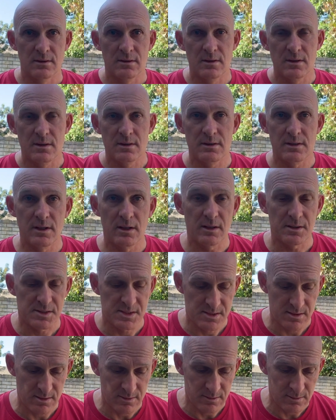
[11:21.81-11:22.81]
Yeah,
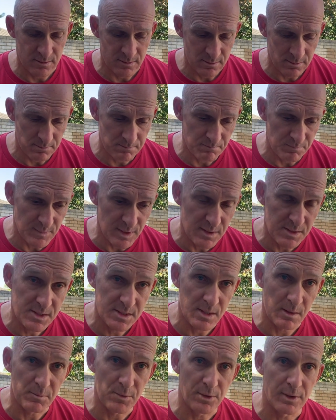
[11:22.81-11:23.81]
so in
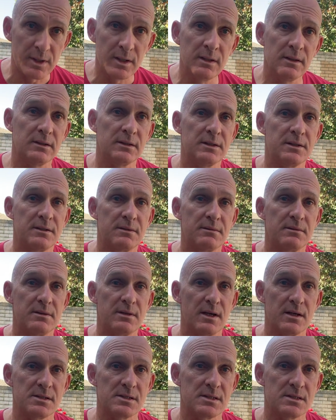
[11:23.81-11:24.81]
summary, I
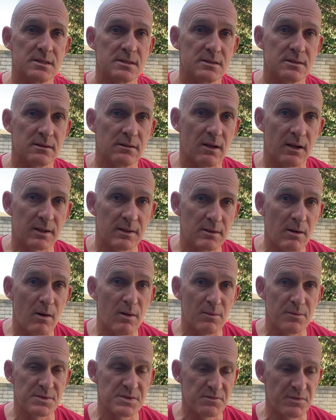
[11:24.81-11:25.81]
guess like I
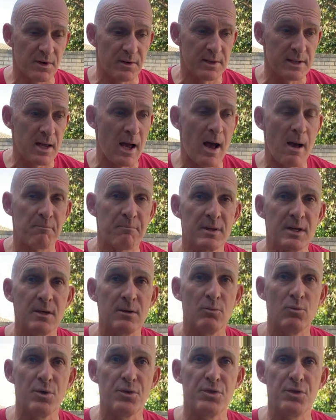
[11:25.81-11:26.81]
was very happy
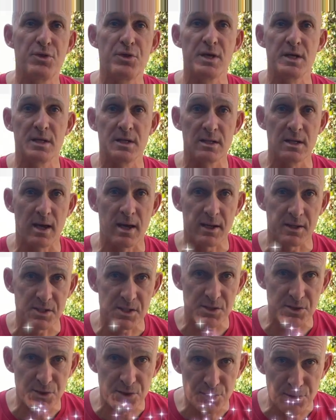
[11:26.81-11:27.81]
with the
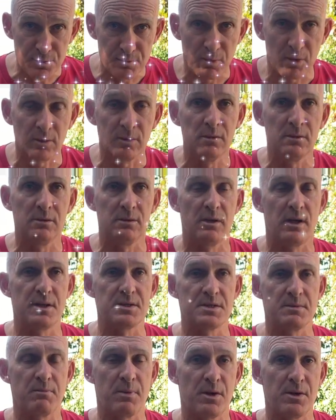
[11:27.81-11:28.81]
X2 model as
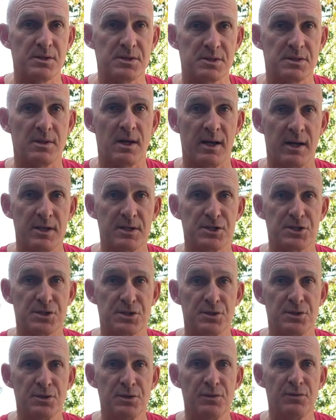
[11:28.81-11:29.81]
opposed to the
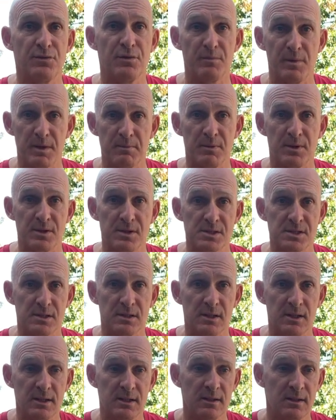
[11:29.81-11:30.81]
H2 for me
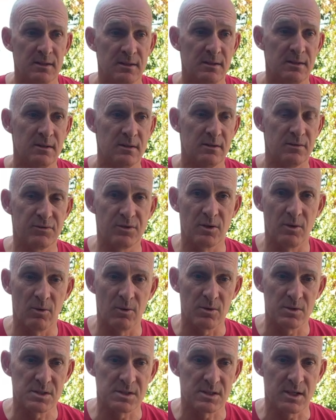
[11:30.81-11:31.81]
personally. Of
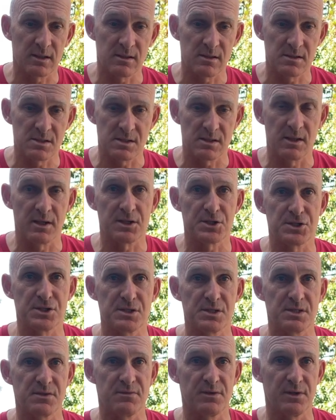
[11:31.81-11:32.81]
course, saddle selection is
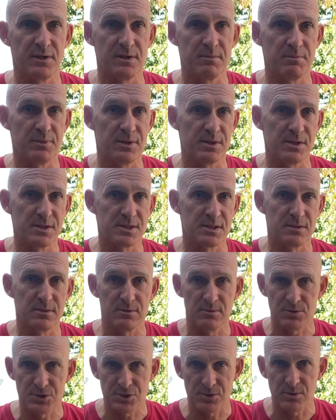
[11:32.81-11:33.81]
a very personal
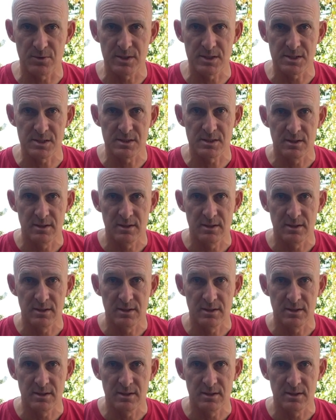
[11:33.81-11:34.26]
choice,